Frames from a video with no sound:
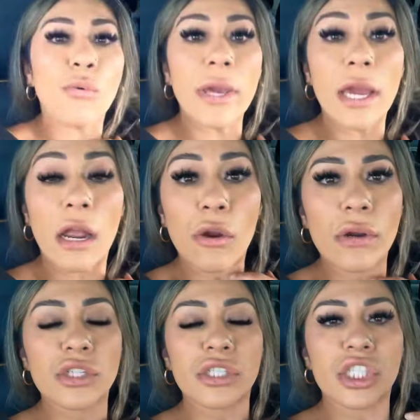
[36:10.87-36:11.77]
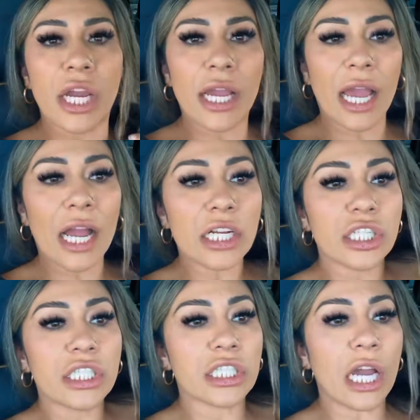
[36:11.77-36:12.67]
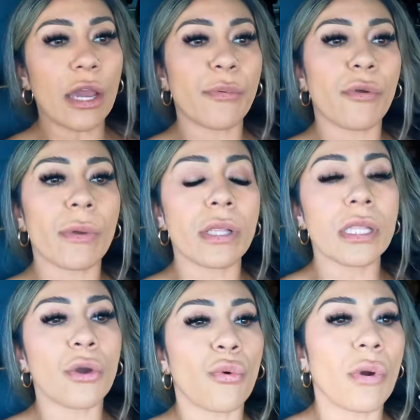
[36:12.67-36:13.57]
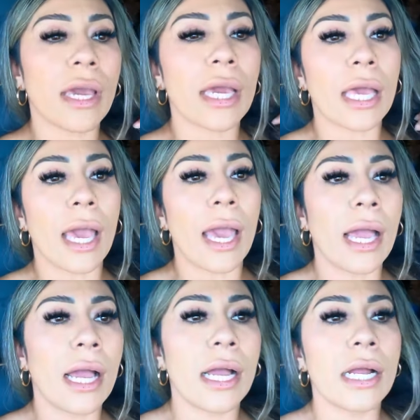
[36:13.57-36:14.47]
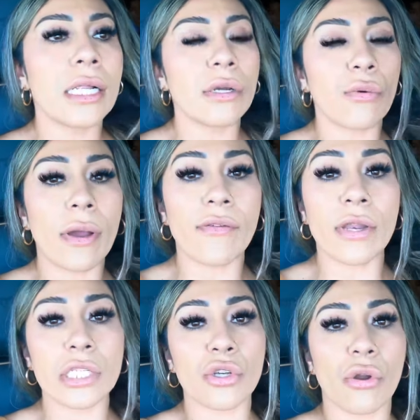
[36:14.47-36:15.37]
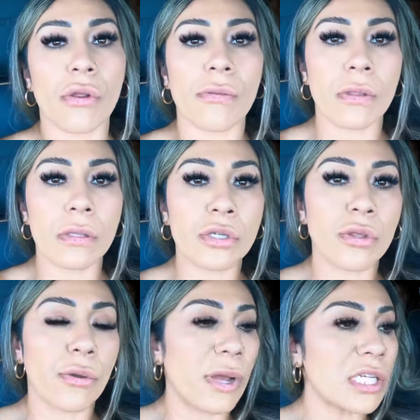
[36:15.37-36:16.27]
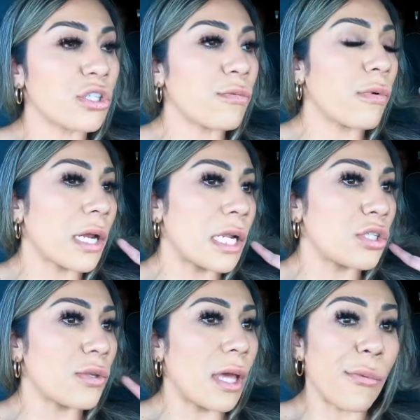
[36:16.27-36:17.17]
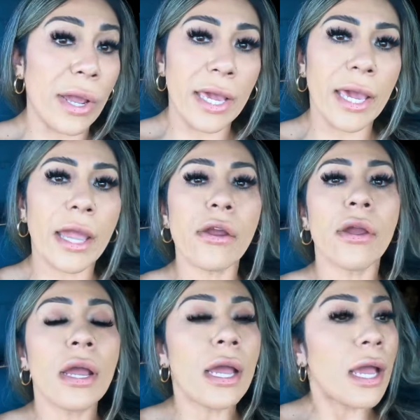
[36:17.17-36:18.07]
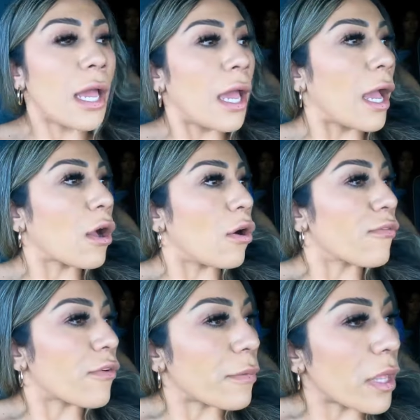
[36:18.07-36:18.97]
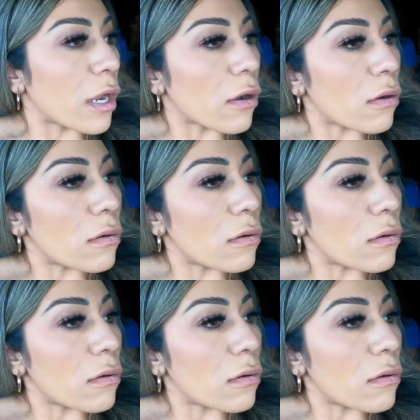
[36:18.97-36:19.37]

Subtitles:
we are going to check Ashley's diaper really quick. And whoever needs to go to the restroom, we're going to do that right here. And go from there.